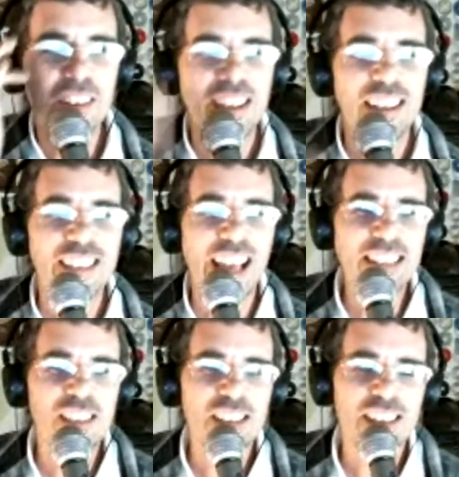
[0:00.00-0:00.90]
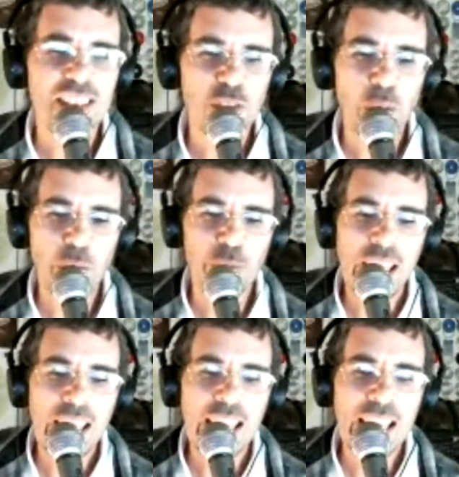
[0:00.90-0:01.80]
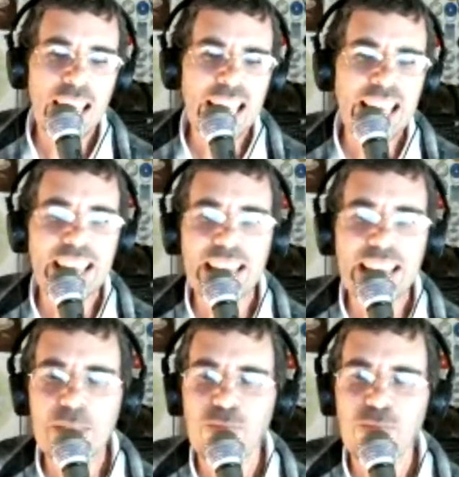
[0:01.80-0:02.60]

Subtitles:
That's sort of a